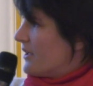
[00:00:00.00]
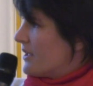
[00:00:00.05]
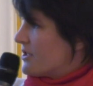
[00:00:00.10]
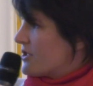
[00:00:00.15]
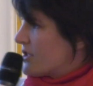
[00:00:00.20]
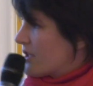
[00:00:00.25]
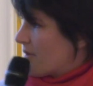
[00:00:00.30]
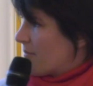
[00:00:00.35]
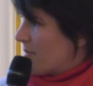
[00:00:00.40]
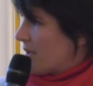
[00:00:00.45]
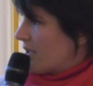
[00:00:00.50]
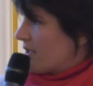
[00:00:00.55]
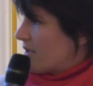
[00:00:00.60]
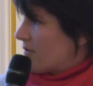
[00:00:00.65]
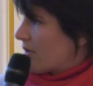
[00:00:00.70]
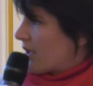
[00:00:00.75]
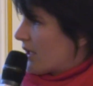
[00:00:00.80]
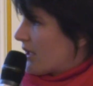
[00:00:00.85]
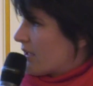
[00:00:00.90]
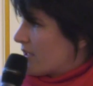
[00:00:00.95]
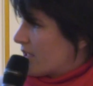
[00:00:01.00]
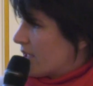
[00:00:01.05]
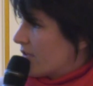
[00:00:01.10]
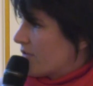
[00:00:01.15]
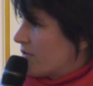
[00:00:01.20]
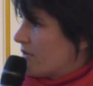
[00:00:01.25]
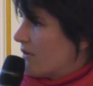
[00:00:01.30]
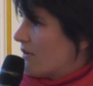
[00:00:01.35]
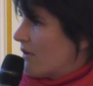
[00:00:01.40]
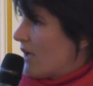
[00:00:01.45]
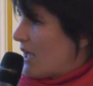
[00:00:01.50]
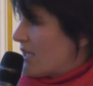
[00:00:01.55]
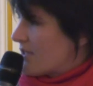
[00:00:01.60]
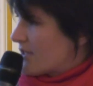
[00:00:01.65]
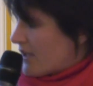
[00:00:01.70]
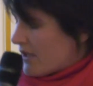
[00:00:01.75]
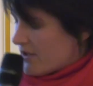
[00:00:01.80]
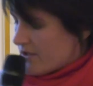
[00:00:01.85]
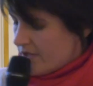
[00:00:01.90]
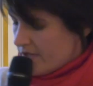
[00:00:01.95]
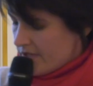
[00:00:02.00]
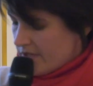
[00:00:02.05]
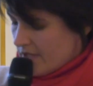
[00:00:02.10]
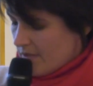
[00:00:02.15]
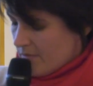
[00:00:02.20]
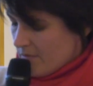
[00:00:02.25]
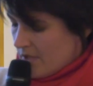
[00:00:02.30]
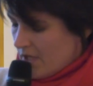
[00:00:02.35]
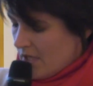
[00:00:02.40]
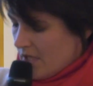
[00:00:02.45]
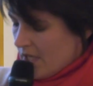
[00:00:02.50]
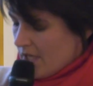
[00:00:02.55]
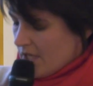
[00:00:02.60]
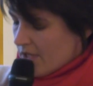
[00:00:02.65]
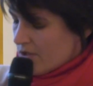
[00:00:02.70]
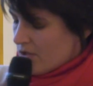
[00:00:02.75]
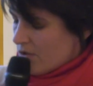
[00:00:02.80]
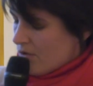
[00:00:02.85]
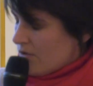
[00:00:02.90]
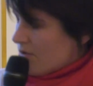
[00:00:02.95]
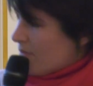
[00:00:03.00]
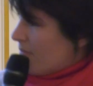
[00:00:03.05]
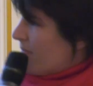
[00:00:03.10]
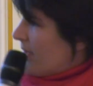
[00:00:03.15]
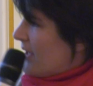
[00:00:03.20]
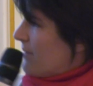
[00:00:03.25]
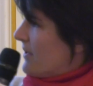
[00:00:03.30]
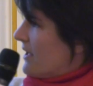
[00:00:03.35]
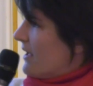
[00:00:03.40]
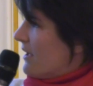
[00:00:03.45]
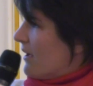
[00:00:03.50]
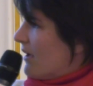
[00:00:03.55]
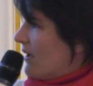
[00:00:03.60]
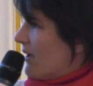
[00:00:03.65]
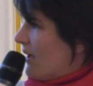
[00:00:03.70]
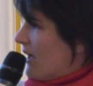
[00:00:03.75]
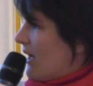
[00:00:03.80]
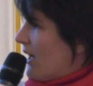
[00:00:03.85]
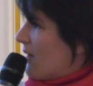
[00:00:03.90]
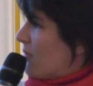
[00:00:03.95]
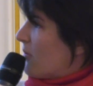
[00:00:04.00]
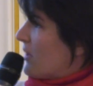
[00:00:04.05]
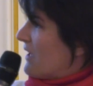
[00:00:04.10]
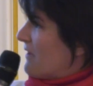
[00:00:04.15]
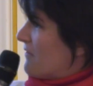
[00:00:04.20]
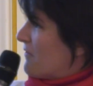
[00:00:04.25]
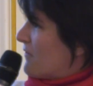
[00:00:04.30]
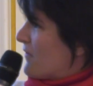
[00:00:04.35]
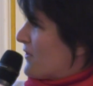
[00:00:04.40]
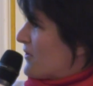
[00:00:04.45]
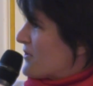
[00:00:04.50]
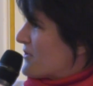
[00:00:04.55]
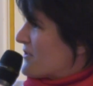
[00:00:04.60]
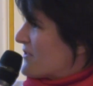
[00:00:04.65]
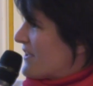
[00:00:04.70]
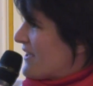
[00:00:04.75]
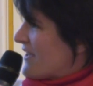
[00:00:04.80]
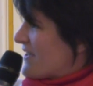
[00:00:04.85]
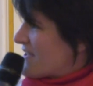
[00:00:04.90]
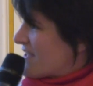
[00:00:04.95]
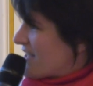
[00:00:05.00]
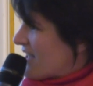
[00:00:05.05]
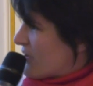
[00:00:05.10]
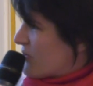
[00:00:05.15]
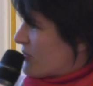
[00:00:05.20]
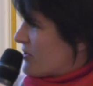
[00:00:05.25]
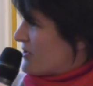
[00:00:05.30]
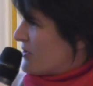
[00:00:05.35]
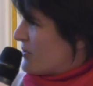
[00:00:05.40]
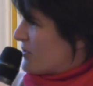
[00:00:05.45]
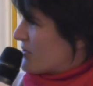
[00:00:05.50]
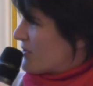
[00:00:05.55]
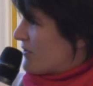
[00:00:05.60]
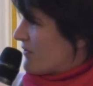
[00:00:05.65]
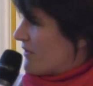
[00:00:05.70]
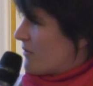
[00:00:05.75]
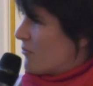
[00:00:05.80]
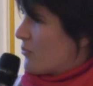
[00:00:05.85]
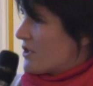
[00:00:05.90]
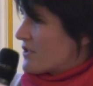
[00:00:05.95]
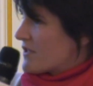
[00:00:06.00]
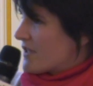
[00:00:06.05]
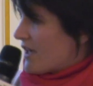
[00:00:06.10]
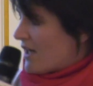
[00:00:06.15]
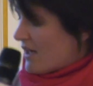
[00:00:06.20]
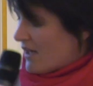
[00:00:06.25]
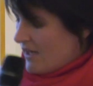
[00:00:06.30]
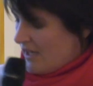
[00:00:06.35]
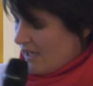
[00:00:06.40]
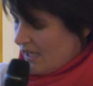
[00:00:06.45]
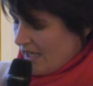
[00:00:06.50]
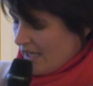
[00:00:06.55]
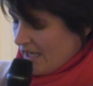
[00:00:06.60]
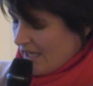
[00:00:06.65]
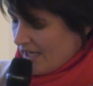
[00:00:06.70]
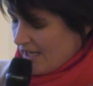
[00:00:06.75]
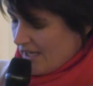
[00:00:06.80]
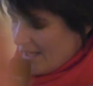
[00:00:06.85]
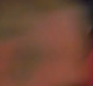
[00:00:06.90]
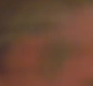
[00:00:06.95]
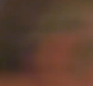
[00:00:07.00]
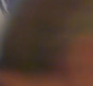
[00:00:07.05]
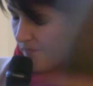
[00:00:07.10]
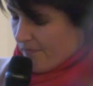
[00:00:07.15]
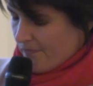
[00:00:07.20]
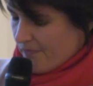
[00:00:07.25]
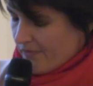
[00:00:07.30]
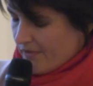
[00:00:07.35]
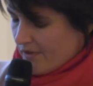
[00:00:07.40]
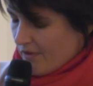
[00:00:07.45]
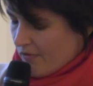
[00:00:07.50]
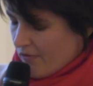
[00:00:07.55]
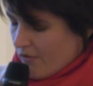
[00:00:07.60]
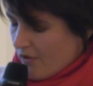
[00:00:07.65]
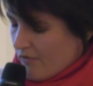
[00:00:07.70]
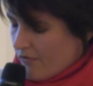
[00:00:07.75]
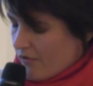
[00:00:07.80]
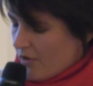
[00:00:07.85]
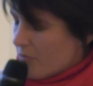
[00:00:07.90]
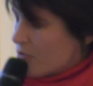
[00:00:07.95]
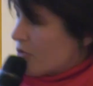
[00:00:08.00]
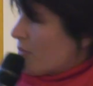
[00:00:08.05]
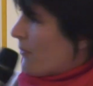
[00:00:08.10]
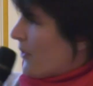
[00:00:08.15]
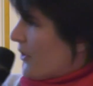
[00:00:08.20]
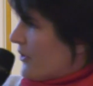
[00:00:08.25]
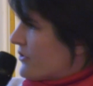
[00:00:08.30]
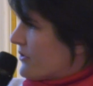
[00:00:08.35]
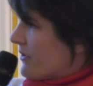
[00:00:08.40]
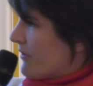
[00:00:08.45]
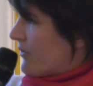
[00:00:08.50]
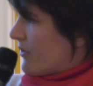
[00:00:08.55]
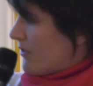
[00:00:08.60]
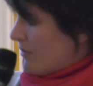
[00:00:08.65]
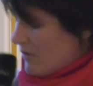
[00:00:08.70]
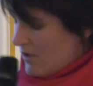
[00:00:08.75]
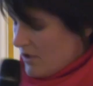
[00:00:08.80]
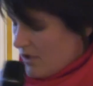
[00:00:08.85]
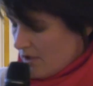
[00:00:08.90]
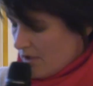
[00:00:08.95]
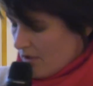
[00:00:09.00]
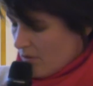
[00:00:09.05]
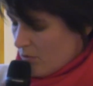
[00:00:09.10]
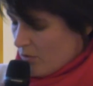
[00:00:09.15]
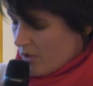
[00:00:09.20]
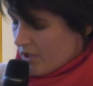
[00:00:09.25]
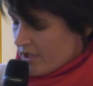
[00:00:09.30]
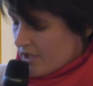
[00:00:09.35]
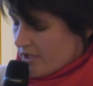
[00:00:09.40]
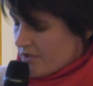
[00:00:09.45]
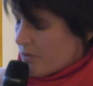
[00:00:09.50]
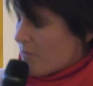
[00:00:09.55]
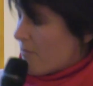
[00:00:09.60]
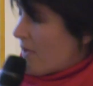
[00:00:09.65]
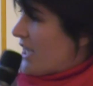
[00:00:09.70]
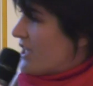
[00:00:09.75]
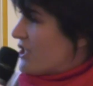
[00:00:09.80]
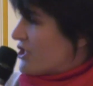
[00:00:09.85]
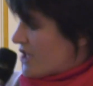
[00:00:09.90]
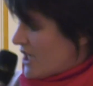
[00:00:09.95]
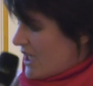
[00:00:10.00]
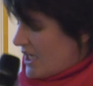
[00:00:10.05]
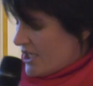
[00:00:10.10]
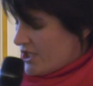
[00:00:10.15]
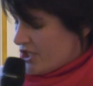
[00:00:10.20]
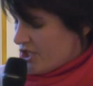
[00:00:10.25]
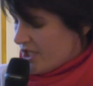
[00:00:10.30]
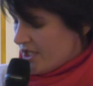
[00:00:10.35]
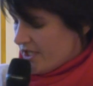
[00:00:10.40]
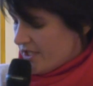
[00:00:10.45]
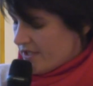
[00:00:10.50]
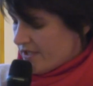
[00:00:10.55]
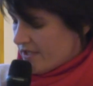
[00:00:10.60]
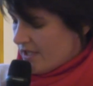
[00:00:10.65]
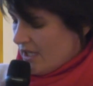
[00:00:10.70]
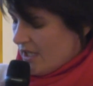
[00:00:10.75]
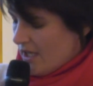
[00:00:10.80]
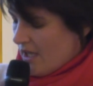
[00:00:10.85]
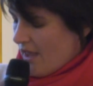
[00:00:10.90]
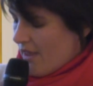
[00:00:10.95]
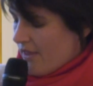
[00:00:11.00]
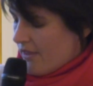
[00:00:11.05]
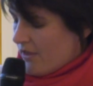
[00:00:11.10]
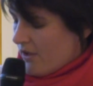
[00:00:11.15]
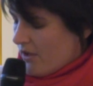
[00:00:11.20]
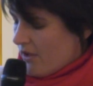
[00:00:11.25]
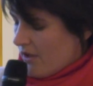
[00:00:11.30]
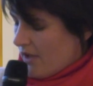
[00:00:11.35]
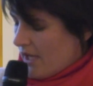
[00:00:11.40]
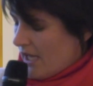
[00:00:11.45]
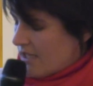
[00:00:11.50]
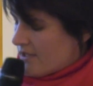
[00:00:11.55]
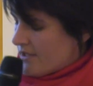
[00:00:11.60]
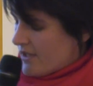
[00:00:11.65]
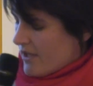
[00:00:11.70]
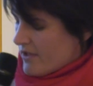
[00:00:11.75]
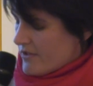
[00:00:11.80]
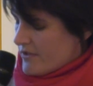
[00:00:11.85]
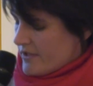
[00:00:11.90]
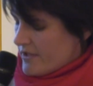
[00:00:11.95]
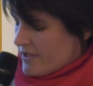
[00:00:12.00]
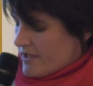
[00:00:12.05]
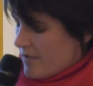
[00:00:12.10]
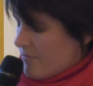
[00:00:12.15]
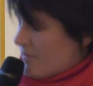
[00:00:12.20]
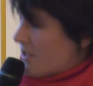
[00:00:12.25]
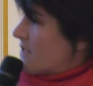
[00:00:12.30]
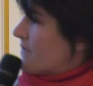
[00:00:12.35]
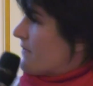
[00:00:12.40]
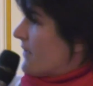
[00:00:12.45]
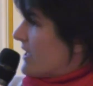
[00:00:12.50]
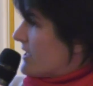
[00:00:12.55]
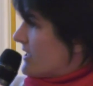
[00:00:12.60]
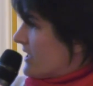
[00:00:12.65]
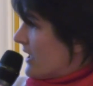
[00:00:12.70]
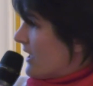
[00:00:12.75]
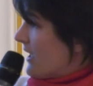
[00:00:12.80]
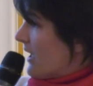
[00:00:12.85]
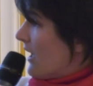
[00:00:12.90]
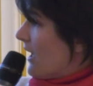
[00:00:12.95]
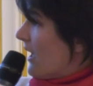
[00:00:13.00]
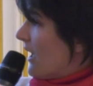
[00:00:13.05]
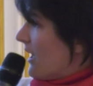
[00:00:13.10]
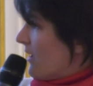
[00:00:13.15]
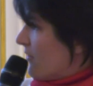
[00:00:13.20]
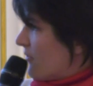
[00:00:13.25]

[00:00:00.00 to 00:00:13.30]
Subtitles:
in Germany regarding the healthcare system. So maybe I will first start with you, Sophie Boissard. From your point of view, what are the main challenges the healthcare system is facing in